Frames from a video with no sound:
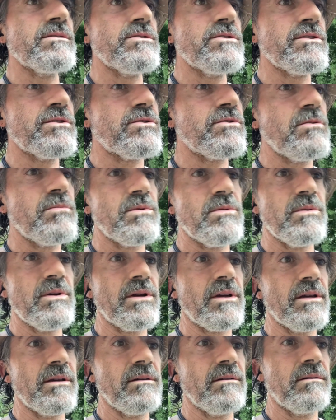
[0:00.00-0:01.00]
just stopped
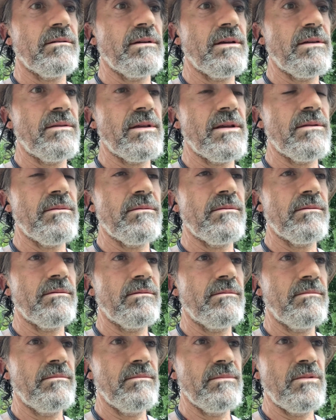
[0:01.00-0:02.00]
working, and then
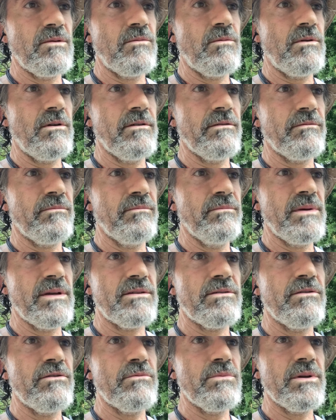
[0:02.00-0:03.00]
my wife
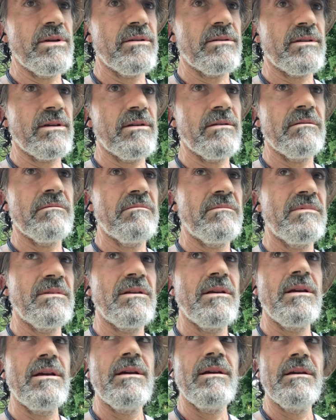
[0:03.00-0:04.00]
messaged me and said
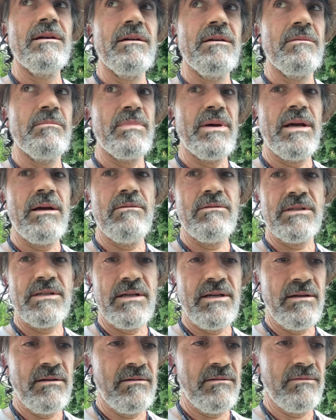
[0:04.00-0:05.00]
power's out,